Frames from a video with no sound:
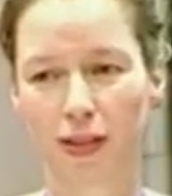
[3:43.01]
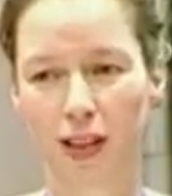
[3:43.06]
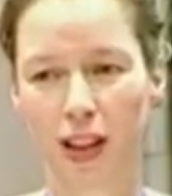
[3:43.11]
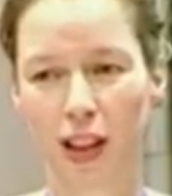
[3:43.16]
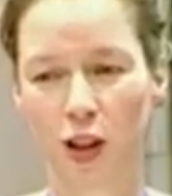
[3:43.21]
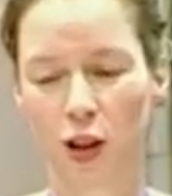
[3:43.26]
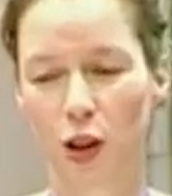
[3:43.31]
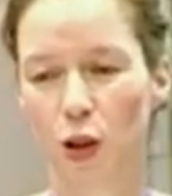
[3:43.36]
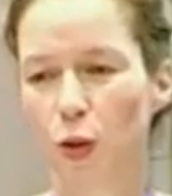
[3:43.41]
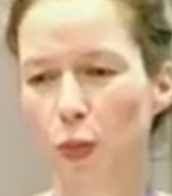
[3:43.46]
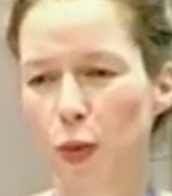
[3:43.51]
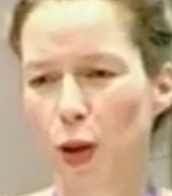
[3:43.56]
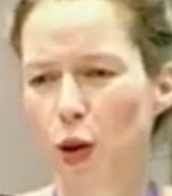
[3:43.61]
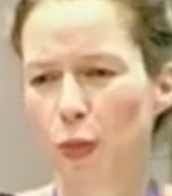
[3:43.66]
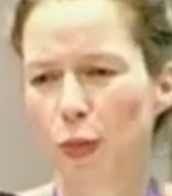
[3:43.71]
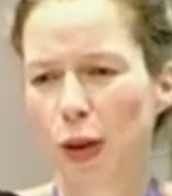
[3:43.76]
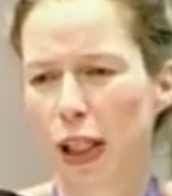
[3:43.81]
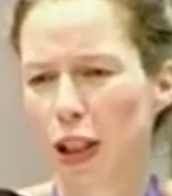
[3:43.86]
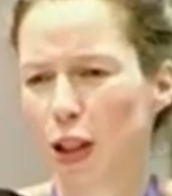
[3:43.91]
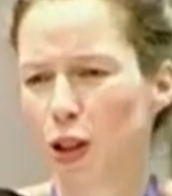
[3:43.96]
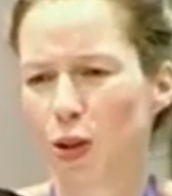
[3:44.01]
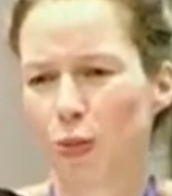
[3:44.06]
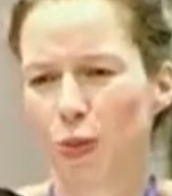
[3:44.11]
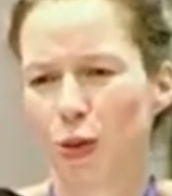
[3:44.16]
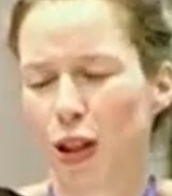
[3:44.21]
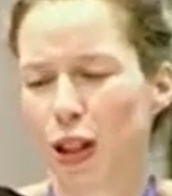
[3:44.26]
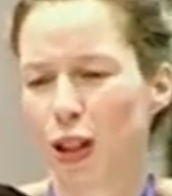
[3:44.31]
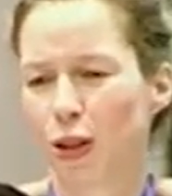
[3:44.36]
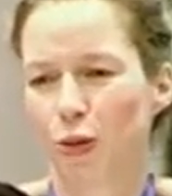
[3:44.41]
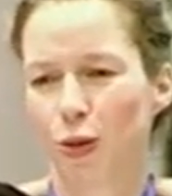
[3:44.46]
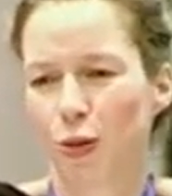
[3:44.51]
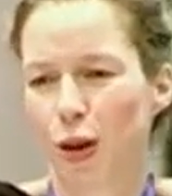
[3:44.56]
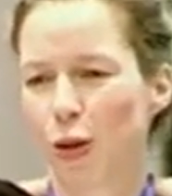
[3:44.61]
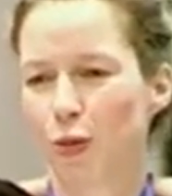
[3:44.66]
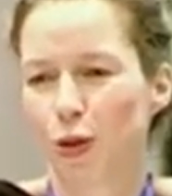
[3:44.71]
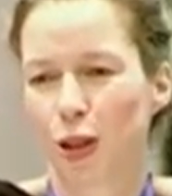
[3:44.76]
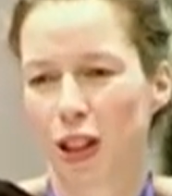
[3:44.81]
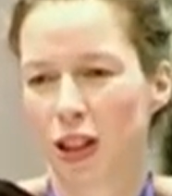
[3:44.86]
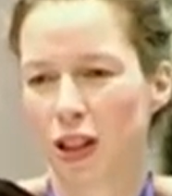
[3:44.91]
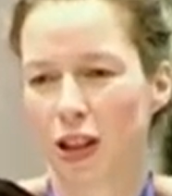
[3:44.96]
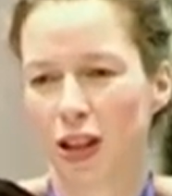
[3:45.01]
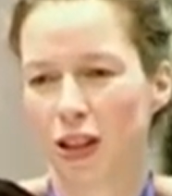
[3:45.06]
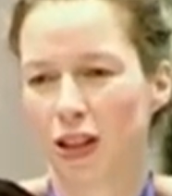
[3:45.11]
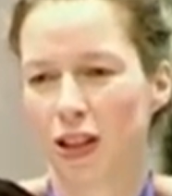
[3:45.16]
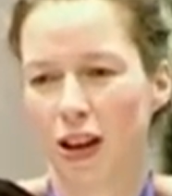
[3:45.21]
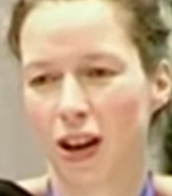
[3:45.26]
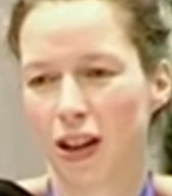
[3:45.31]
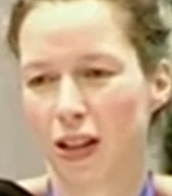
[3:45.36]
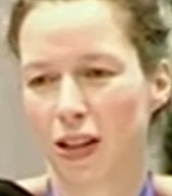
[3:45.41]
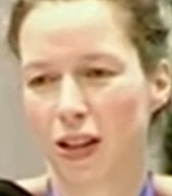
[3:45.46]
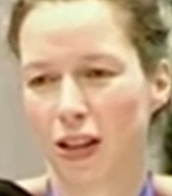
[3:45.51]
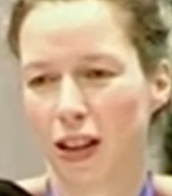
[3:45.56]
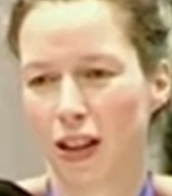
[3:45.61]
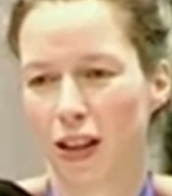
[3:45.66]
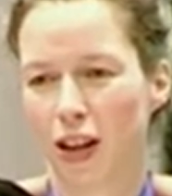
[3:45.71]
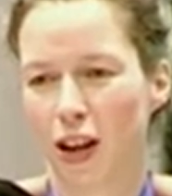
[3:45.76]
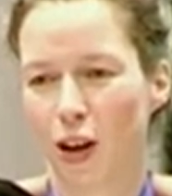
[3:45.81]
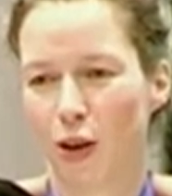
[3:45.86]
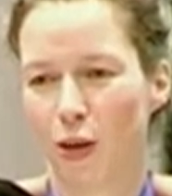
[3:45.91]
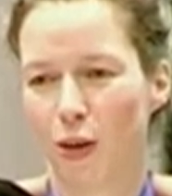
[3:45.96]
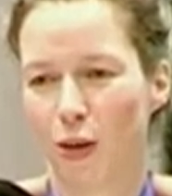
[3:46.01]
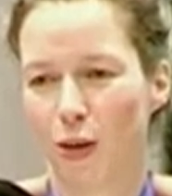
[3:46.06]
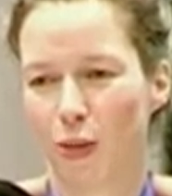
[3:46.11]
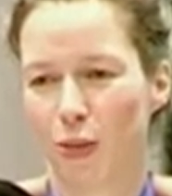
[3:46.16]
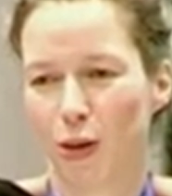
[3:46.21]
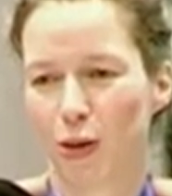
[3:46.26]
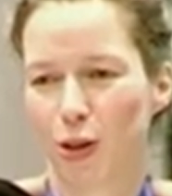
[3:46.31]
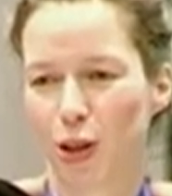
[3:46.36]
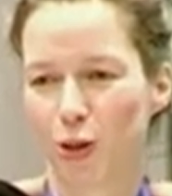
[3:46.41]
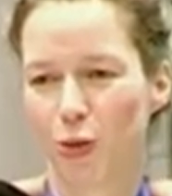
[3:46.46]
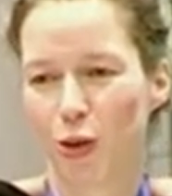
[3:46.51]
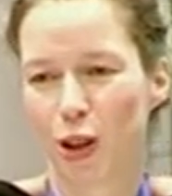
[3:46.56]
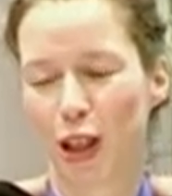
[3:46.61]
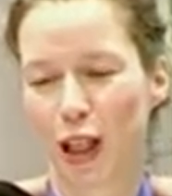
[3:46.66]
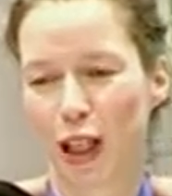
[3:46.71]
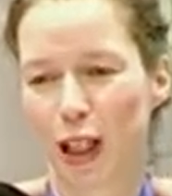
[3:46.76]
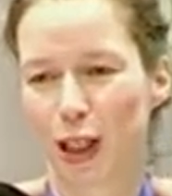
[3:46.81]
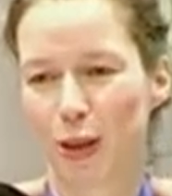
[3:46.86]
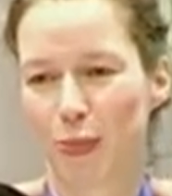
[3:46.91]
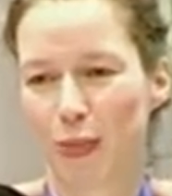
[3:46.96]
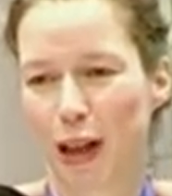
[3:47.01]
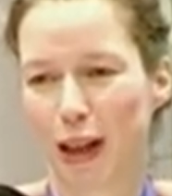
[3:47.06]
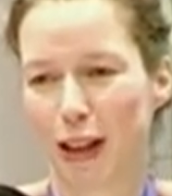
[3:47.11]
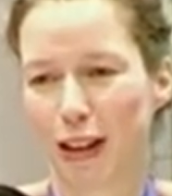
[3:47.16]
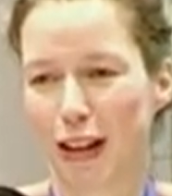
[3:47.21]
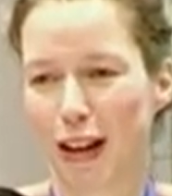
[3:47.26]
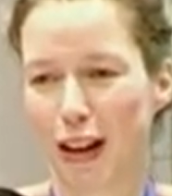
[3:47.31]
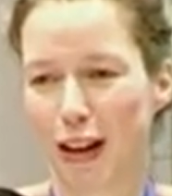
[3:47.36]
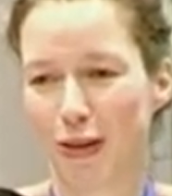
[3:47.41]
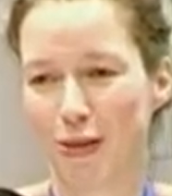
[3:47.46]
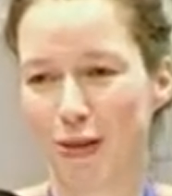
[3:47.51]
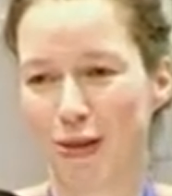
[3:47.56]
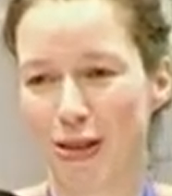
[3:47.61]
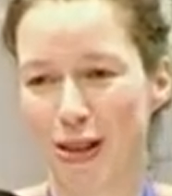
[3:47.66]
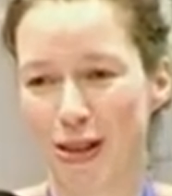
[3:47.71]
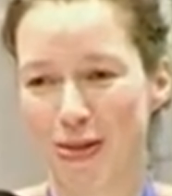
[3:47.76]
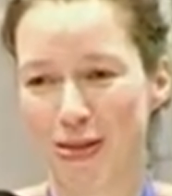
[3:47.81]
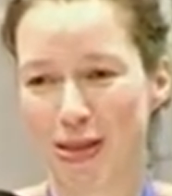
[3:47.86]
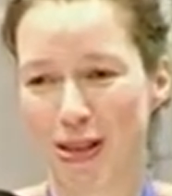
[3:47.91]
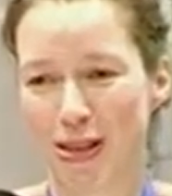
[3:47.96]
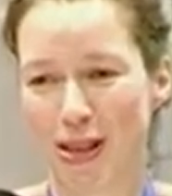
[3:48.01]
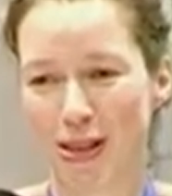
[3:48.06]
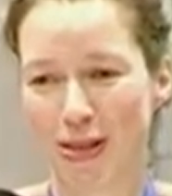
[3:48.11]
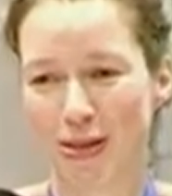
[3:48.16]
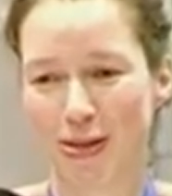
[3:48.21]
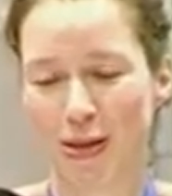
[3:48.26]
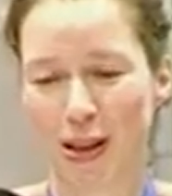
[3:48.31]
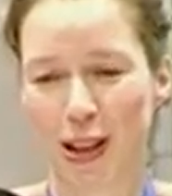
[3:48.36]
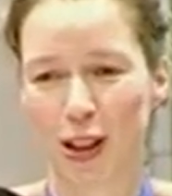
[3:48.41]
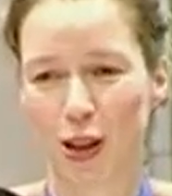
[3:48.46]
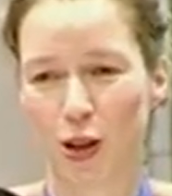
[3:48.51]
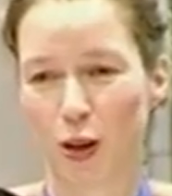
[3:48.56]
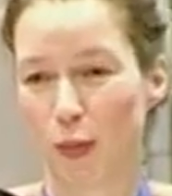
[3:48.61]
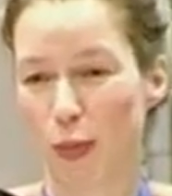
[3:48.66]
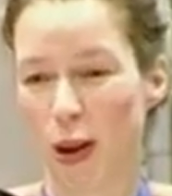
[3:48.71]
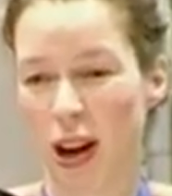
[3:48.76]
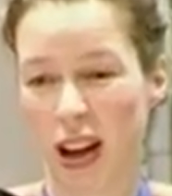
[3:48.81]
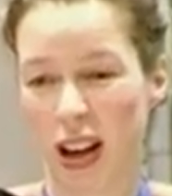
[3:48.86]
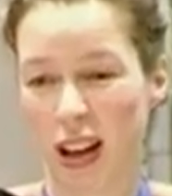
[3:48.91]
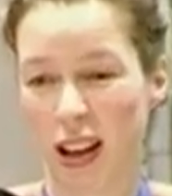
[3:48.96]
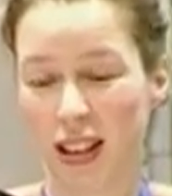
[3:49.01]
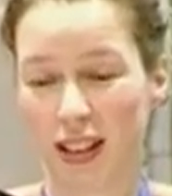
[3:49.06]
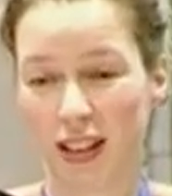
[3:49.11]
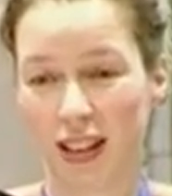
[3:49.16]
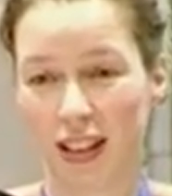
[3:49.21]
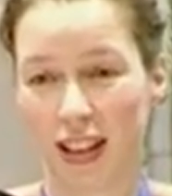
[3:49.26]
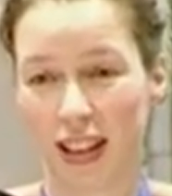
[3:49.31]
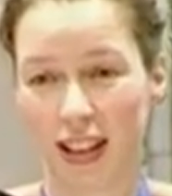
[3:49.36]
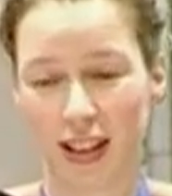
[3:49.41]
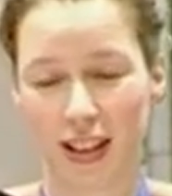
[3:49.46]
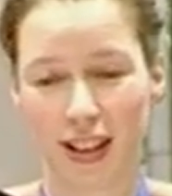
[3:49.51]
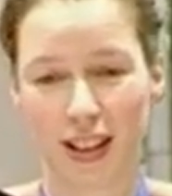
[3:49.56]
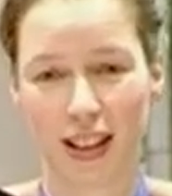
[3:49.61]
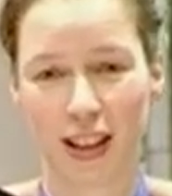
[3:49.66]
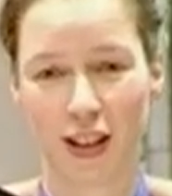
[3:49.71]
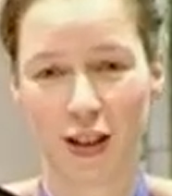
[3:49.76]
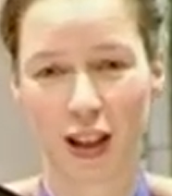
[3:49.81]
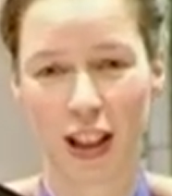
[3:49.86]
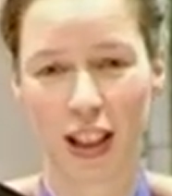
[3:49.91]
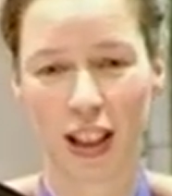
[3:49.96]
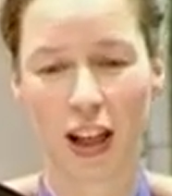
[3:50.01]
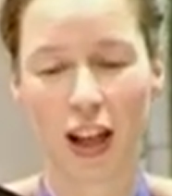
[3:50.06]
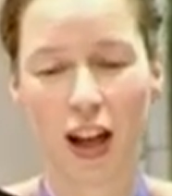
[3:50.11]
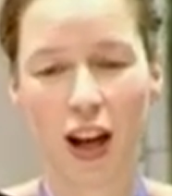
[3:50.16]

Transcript: So you would be completely surprised if I would start dancing now, because you wouldn't expect that from a conference on pain, necessarily.